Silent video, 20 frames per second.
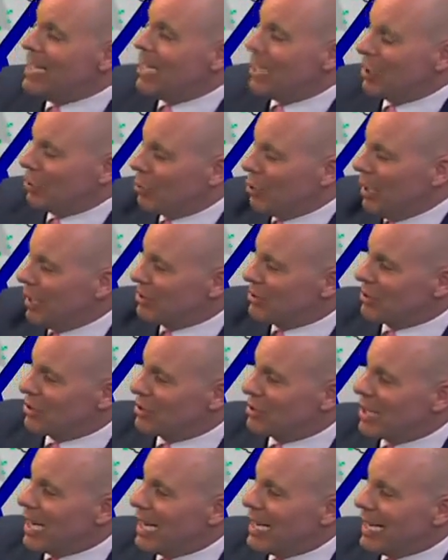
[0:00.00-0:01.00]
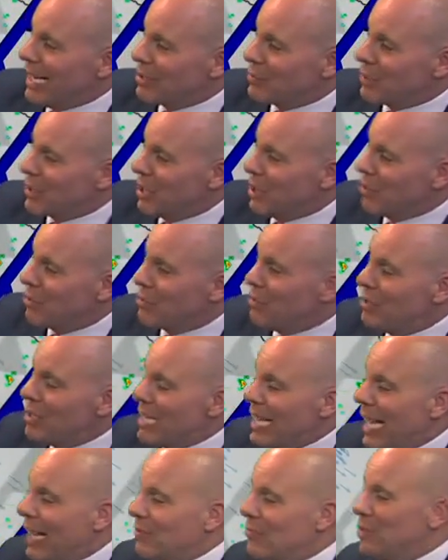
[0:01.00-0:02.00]
across the state as we go through
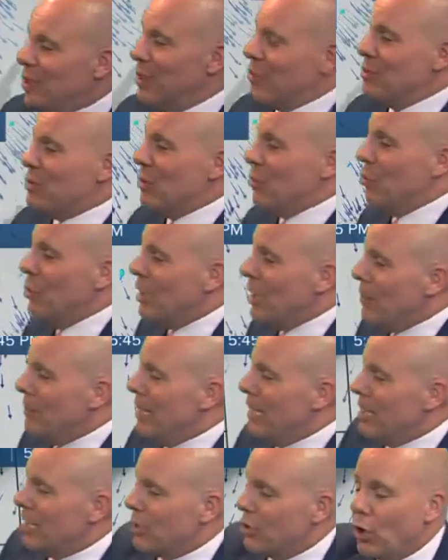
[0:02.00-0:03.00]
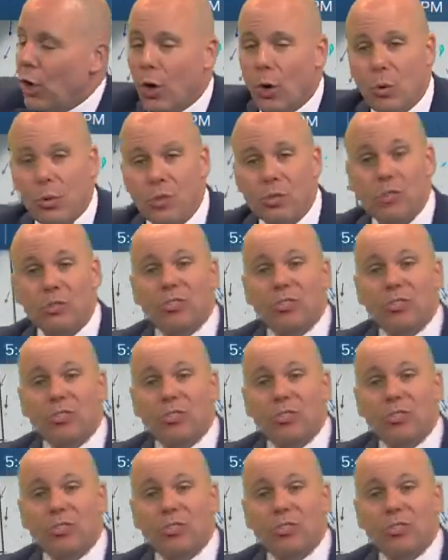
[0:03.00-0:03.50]
the afternoon. So we're going to be in the colder